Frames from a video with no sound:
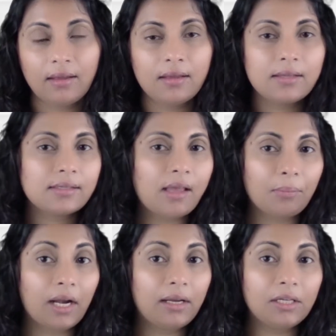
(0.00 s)

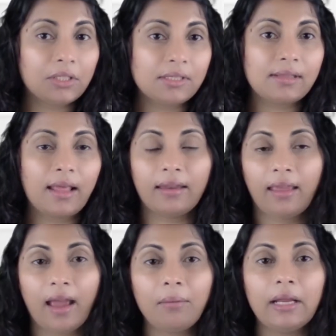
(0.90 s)
Some conditions that
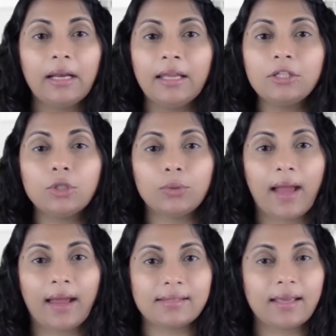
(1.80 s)
can be linked
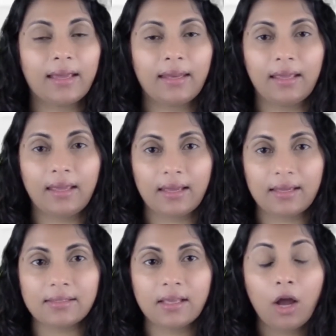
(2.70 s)
to anxiety
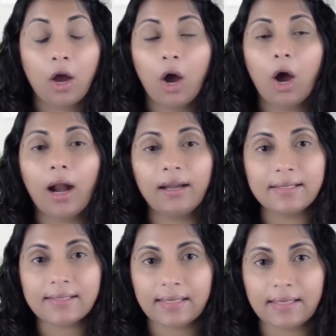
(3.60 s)
is heart
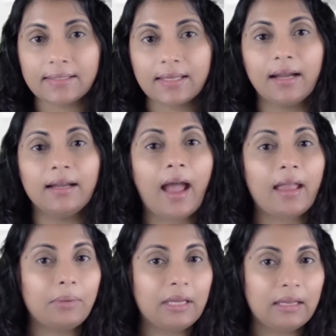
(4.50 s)
disease,
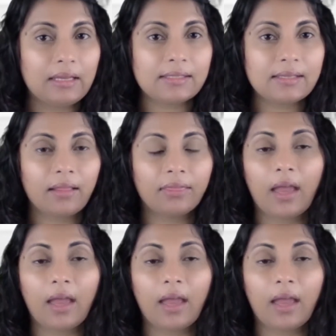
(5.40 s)
diabetes,